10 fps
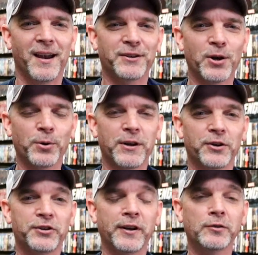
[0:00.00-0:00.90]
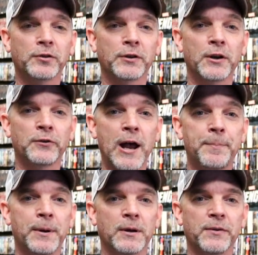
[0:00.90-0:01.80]
Hey, Tony here. Today I'm going to do an
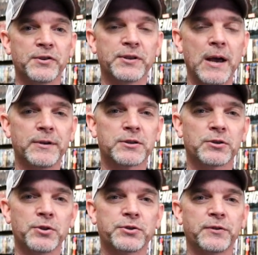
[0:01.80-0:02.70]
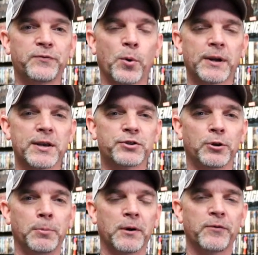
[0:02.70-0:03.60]
unwrapping of the Zavvi exclusive 4K
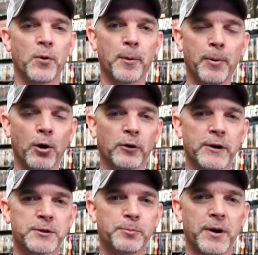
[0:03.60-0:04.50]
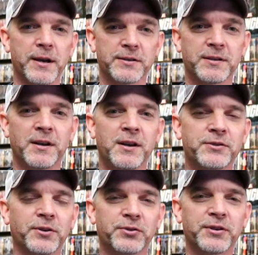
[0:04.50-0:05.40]
Steelbook for the Polar Express,
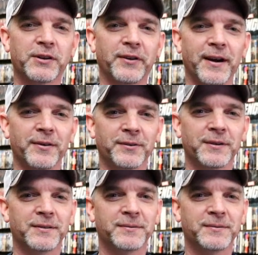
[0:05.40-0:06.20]
so stick around.